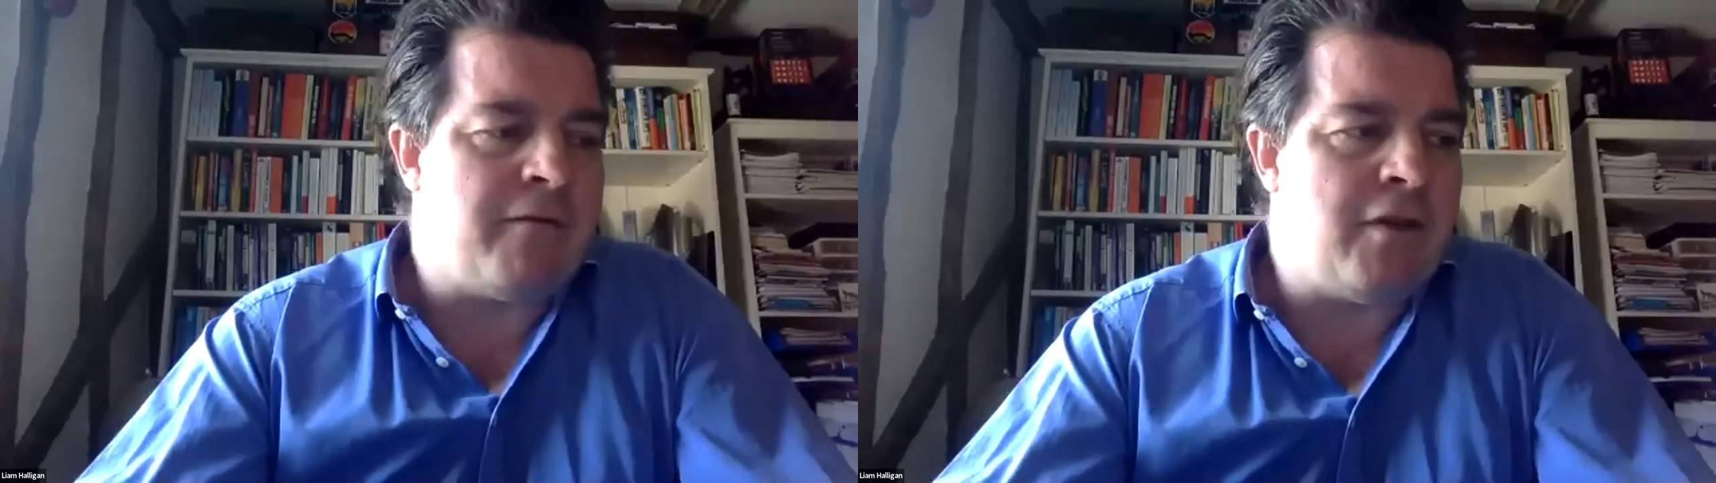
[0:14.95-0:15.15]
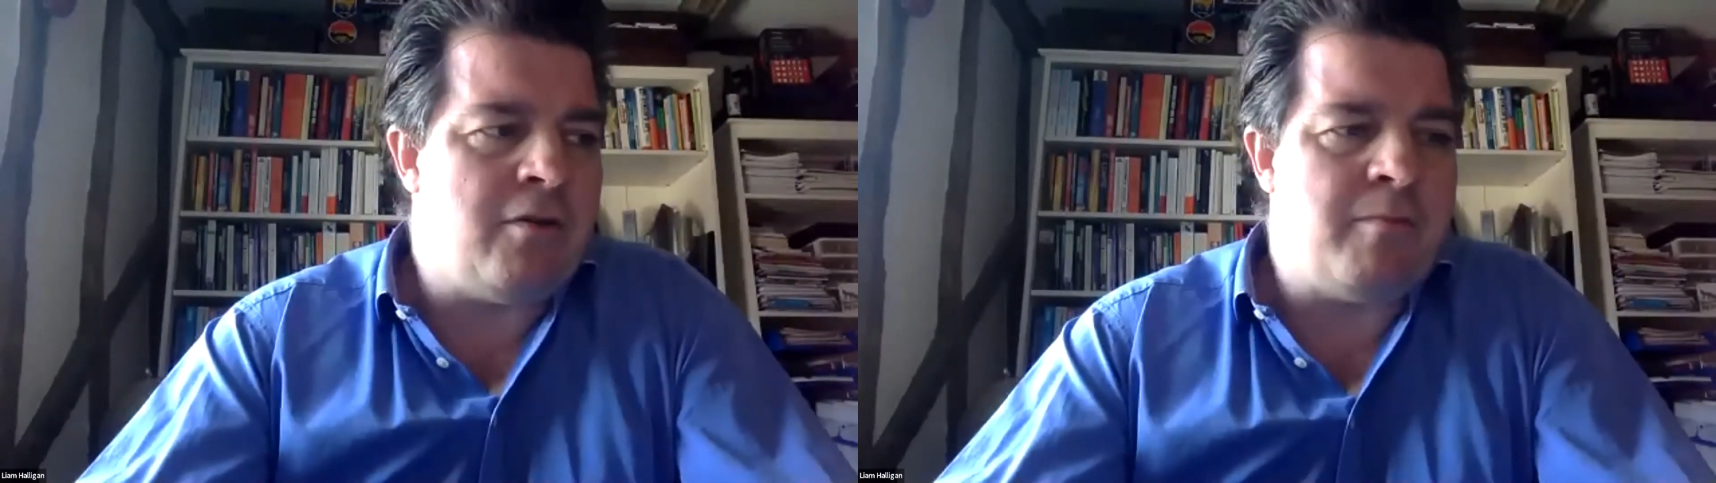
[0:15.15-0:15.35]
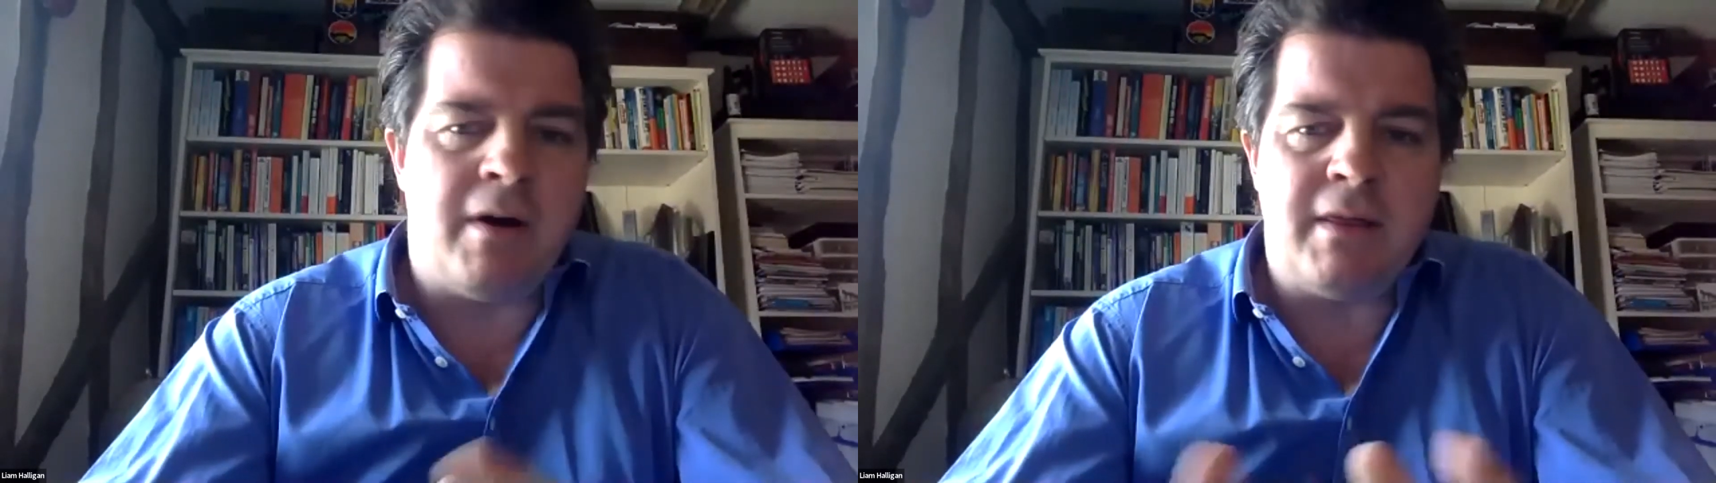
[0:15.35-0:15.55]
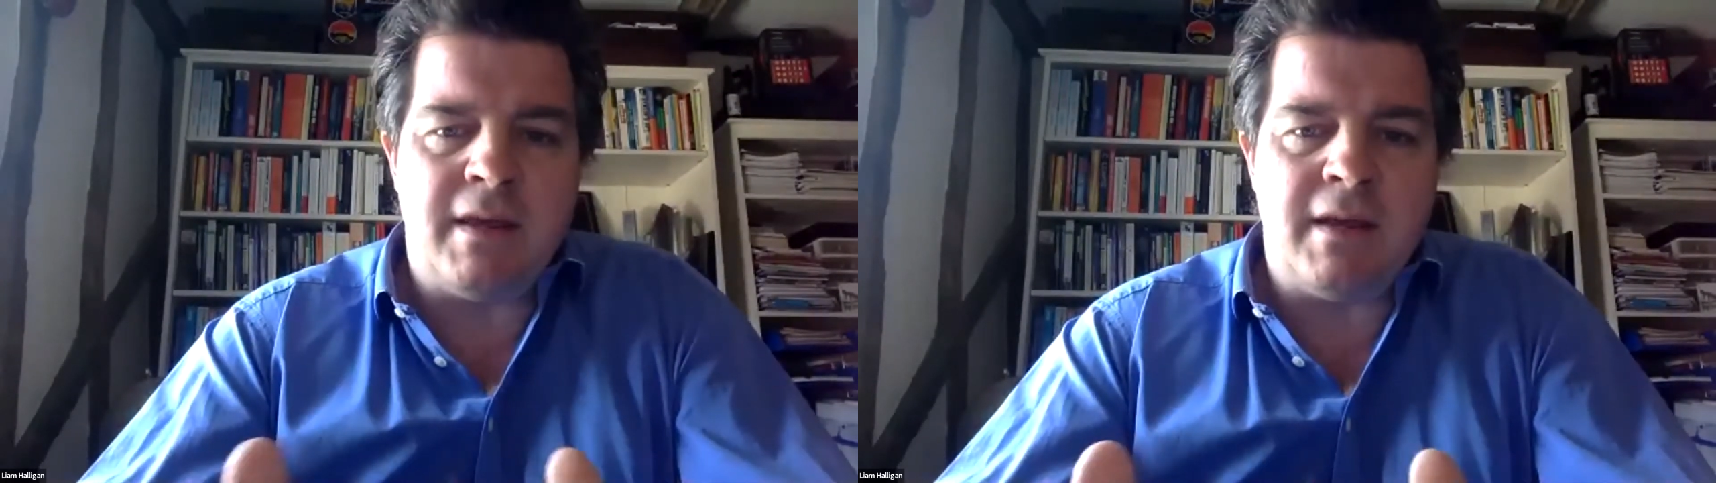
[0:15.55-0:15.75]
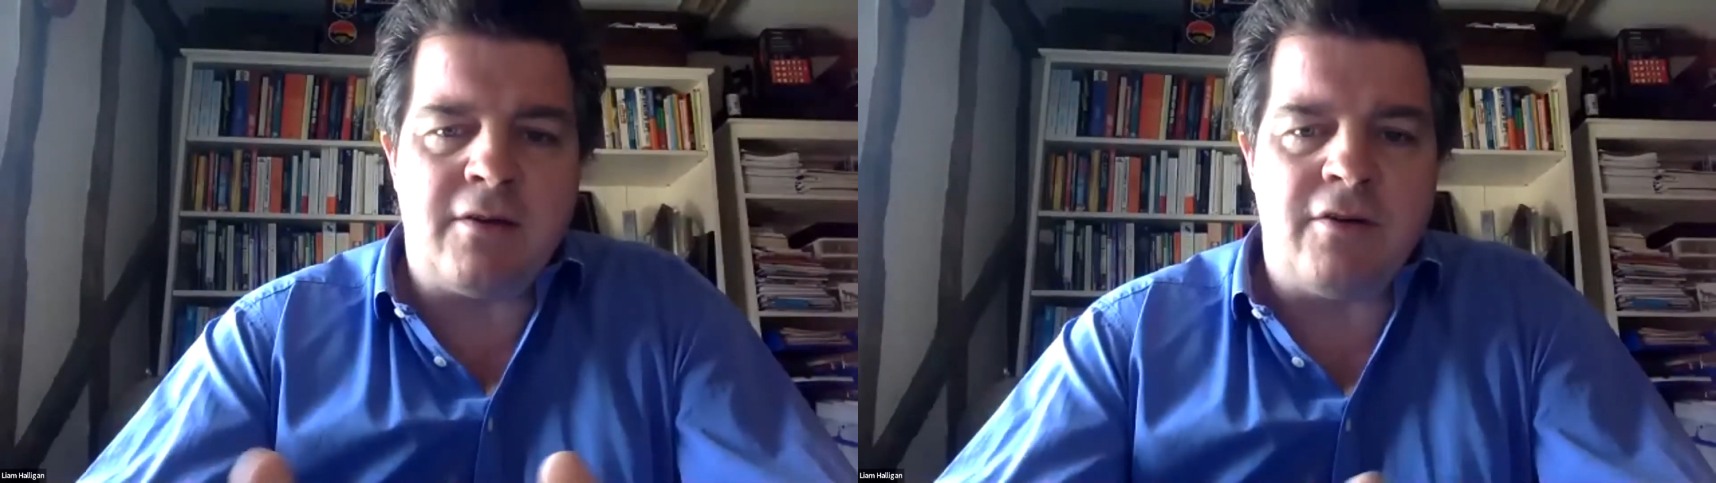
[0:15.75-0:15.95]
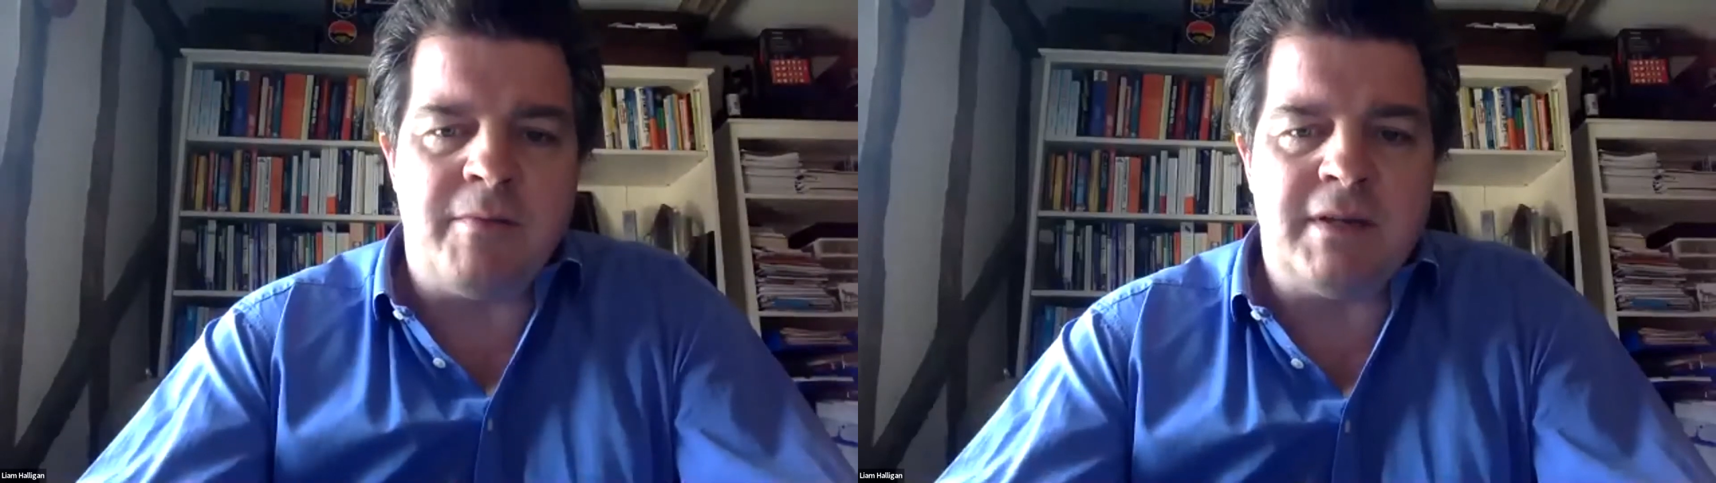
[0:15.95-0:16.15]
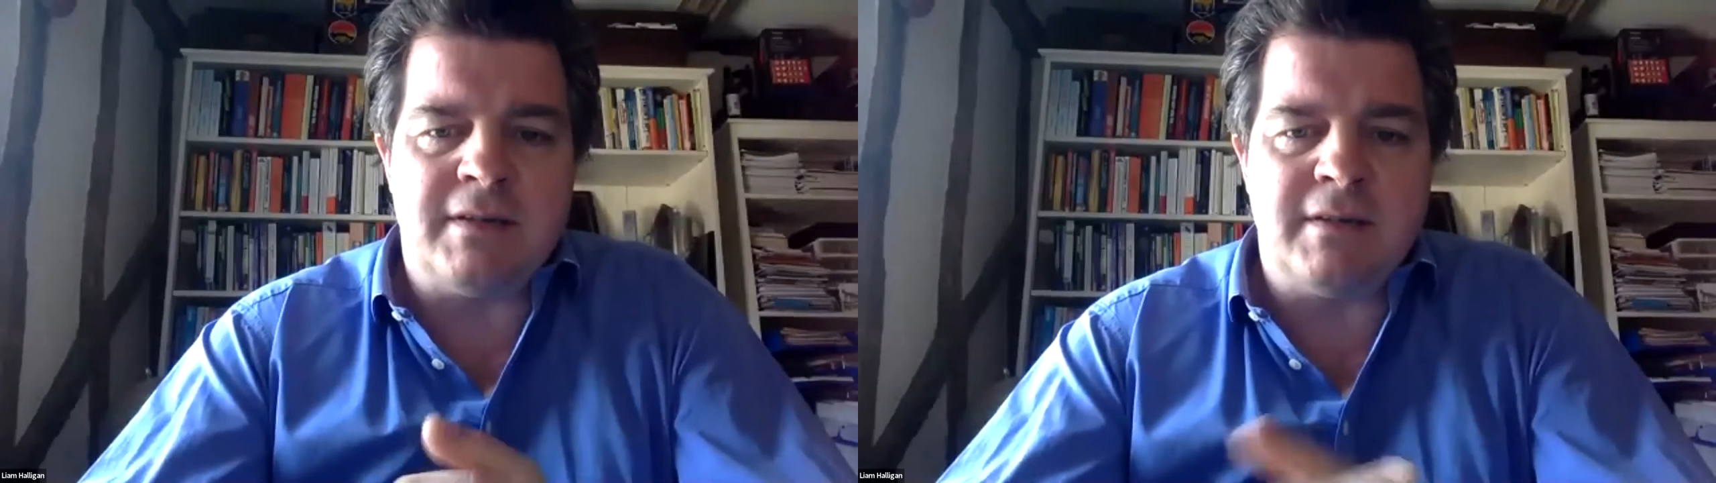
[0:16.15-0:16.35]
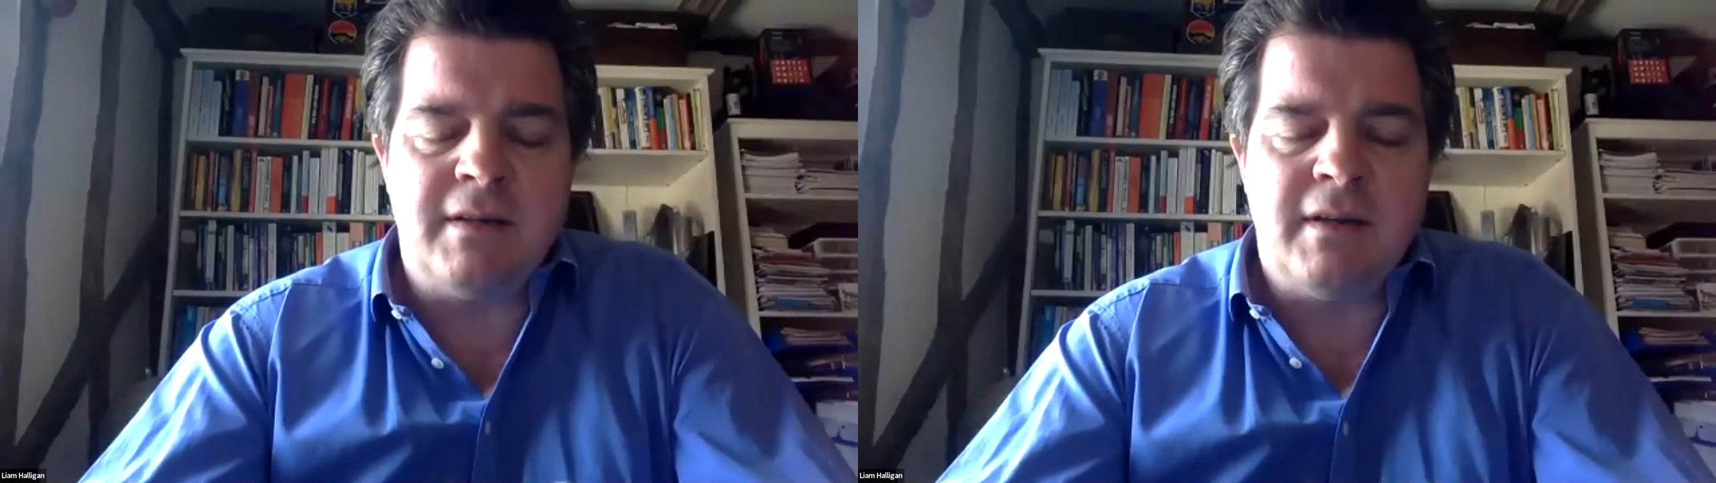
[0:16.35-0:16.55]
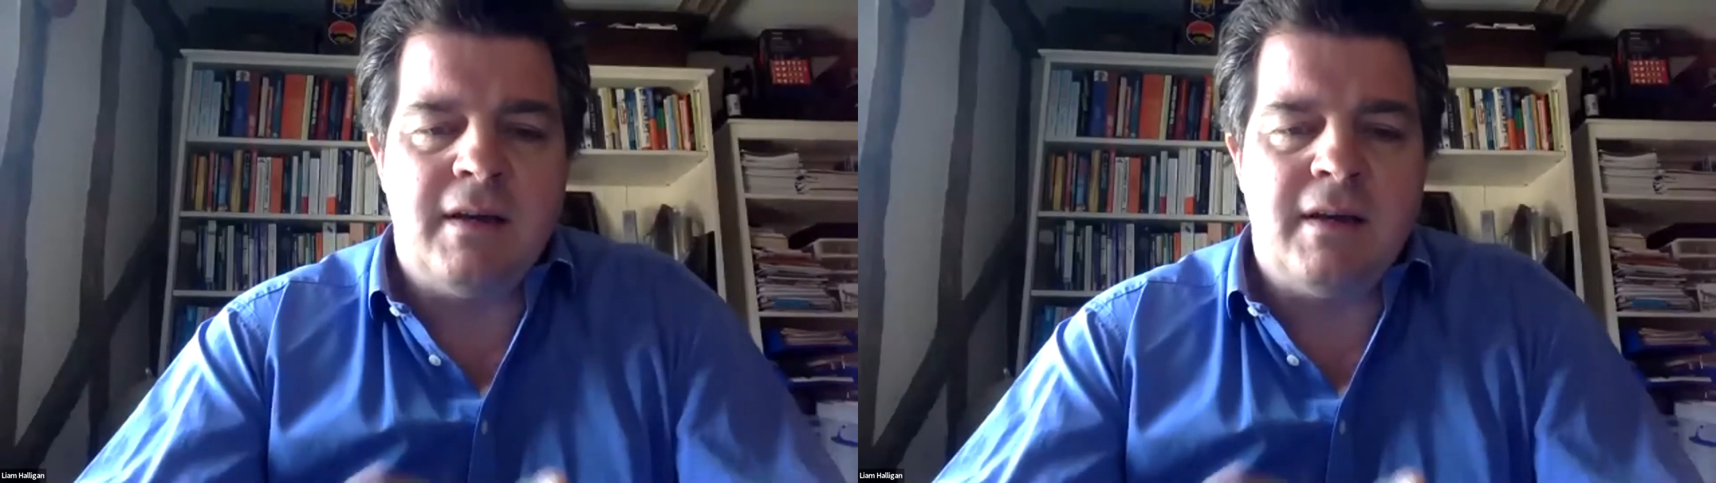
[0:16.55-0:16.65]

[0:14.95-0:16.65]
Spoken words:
view by the economist